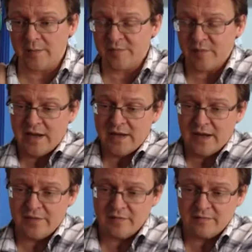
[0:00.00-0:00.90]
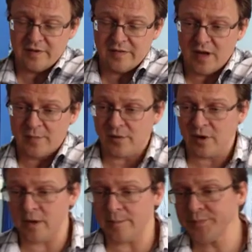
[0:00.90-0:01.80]
pain down the upper
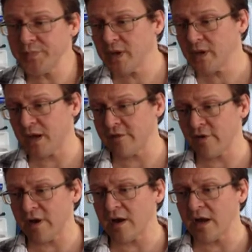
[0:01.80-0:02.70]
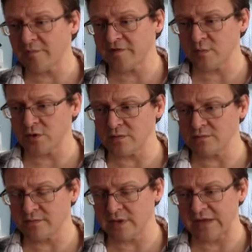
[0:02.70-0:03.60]
arm, and a very uncomfortable
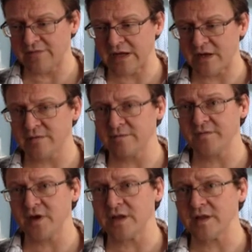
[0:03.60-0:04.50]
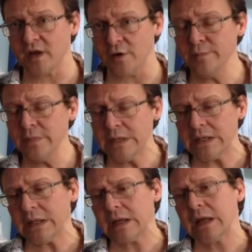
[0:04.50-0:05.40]
11-hour flight home,
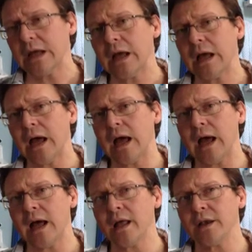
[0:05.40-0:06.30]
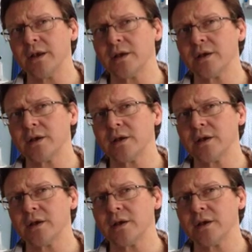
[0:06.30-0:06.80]
and